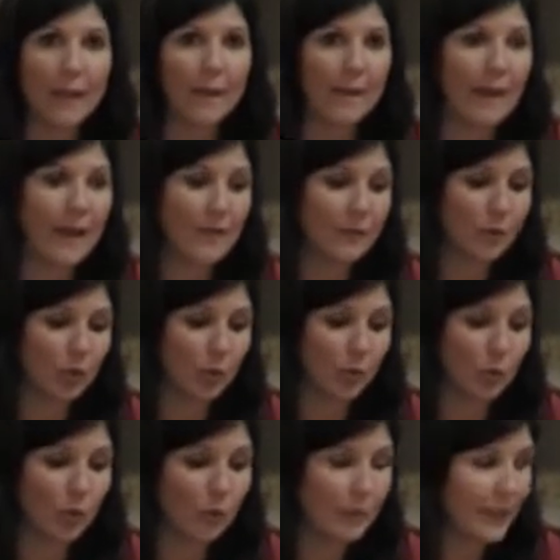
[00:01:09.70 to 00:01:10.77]
and then that
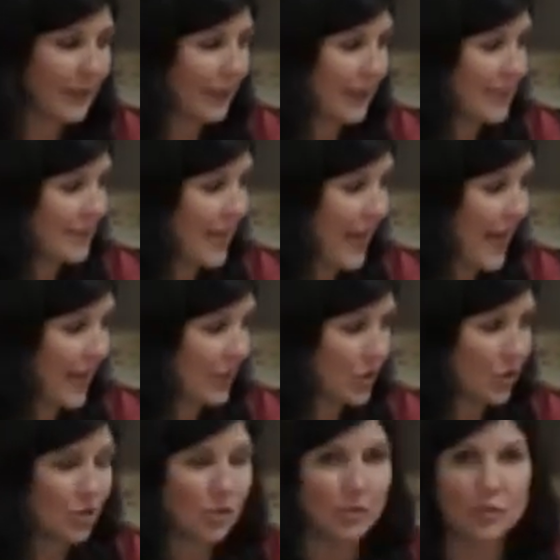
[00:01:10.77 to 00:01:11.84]
form will be
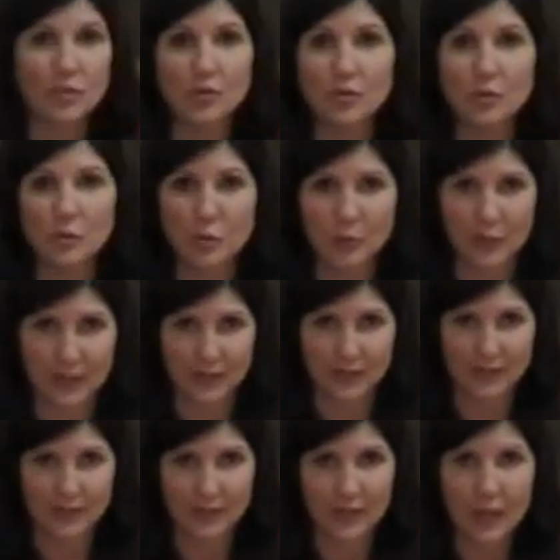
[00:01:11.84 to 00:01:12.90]
attached to
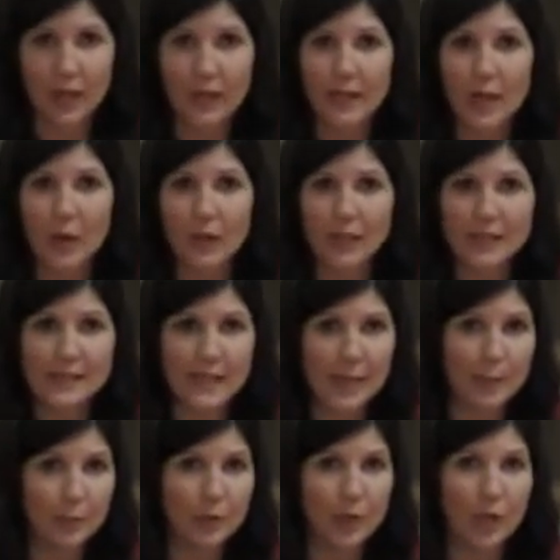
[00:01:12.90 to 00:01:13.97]
this. Now, an
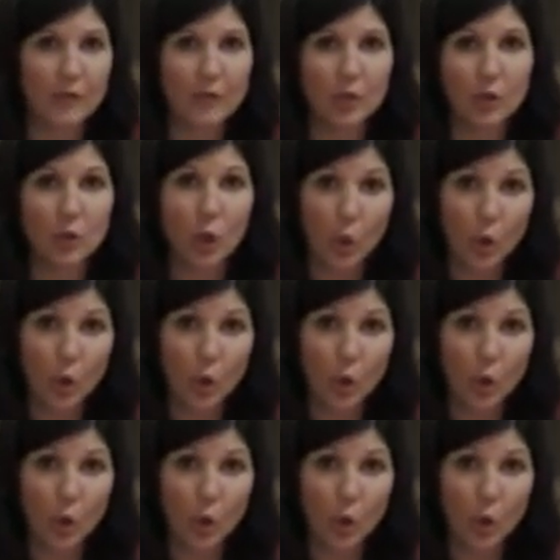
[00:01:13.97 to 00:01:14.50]
example of the